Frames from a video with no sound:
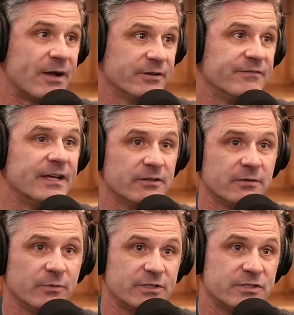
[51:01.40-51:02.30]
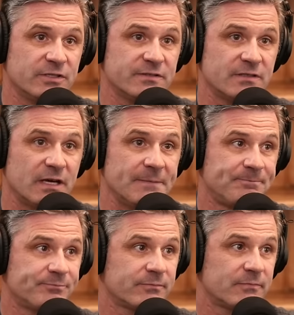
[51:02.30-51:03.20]
mounted fender, which is uh,
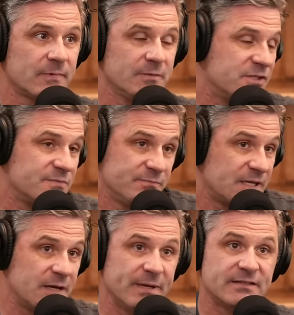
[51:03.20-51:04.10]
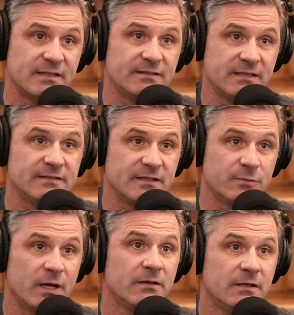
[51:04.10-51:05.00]
just kind of makes things easy
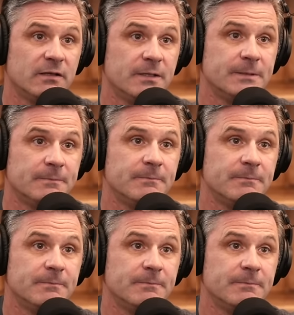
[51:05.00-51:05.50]
as well. Yeah.